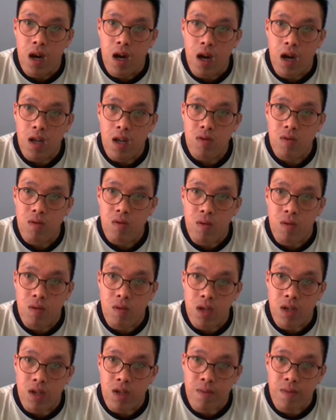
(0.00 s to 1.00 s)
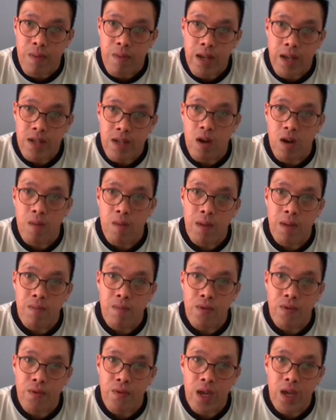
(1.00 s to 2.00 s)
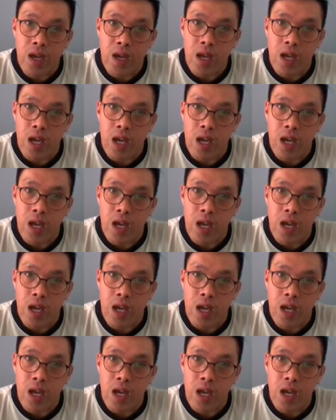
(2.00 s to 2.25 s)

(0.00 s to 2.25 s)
to this place called Minburi,